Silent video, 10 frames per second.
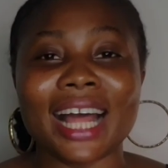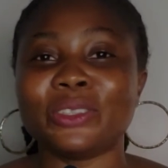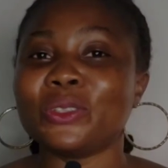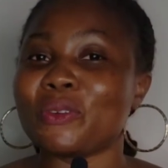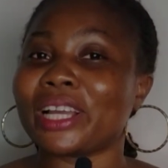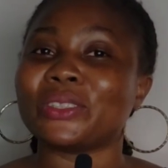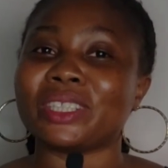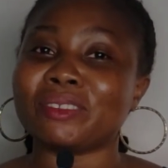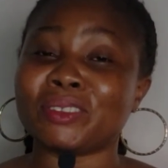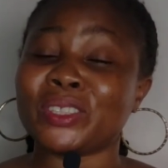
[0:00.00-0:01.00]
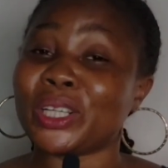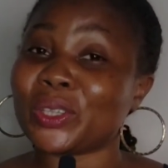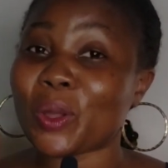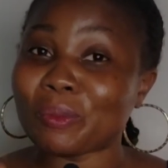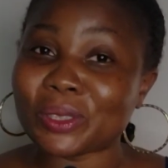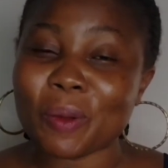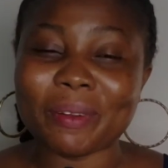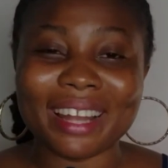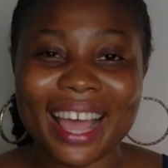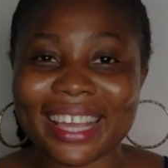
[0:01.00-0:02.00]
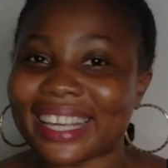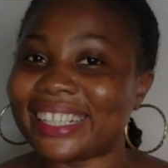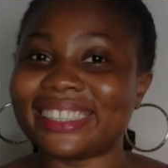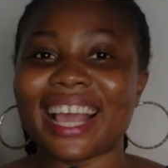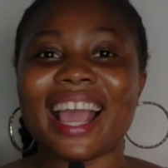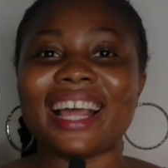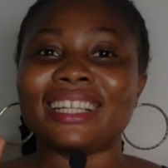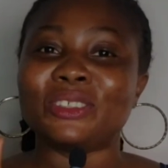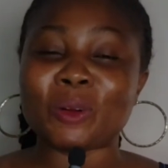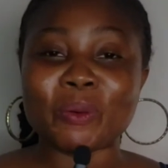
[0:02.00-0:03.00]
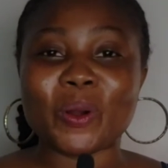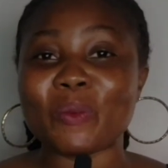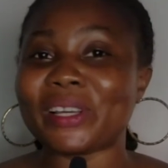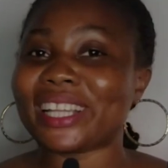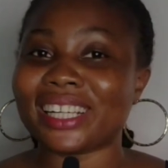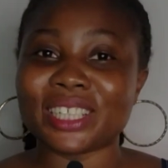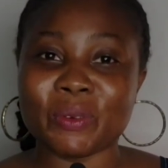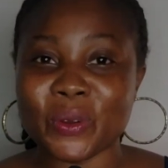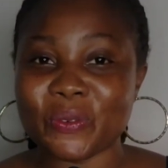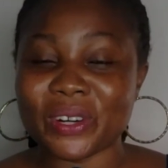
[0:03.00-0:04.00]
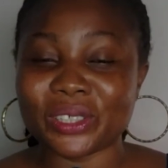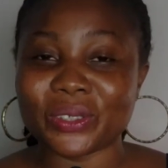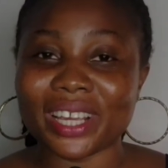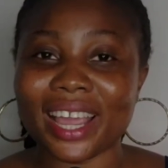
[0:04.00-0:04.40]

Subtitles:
And do not forget to give this video a thumbs up, like it, drop a comment, and share with your friends.